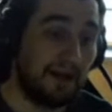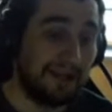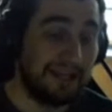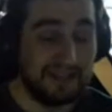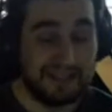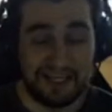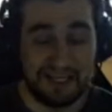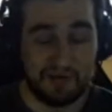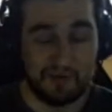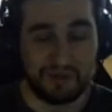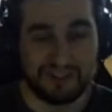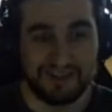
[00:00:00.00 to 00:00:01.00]
In the end, it
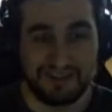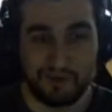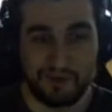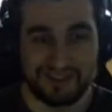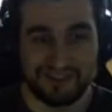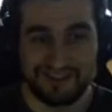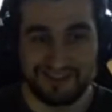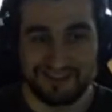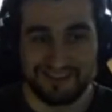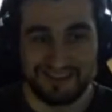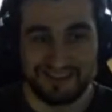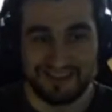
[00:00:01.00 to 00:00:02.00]

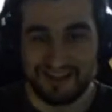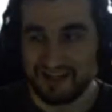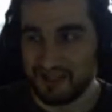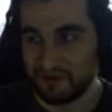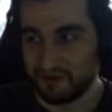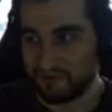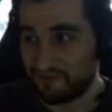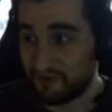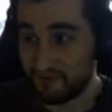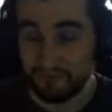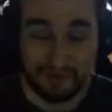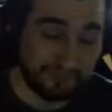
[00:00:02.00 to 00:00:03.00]
wasn't neither
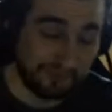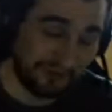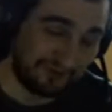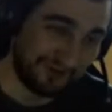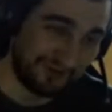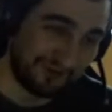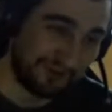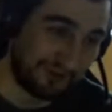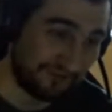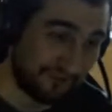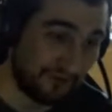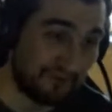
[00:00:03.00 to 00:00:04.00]
4 people
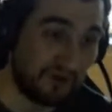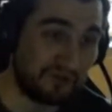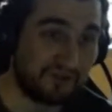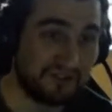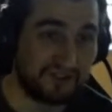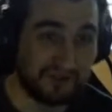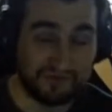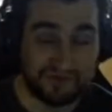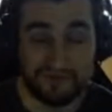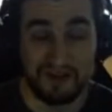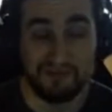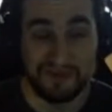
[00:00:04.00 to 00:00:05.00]
nor 4 months of
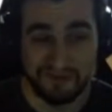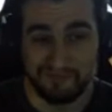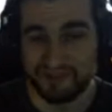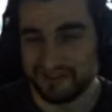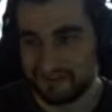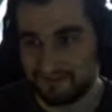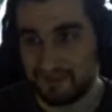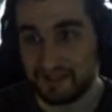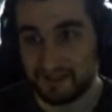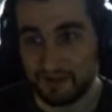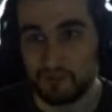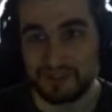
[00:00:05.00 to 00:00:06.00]
development, but
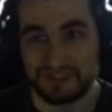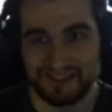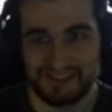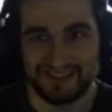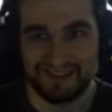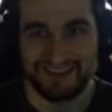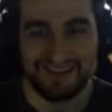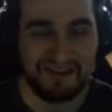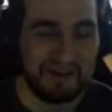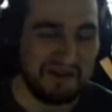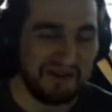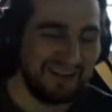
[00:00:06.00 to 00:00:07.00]
it was it
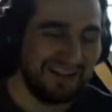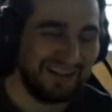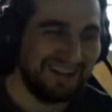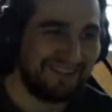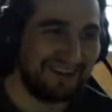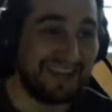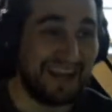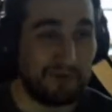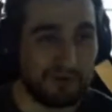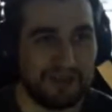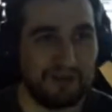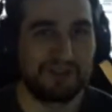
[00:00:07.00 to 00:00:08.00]

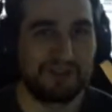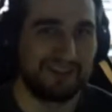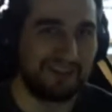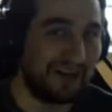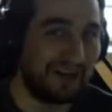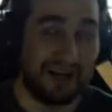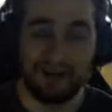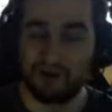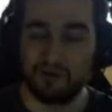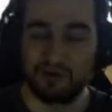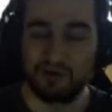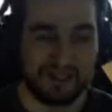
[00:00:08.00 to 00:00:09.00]
was a
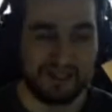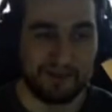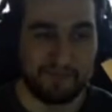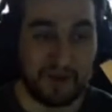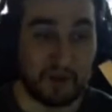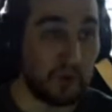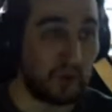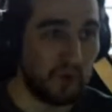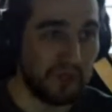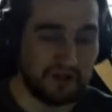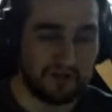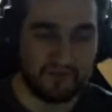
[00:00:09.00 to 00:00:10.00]
good a quick
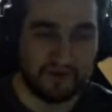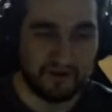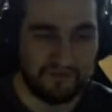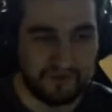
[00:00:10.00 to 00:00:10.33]
way of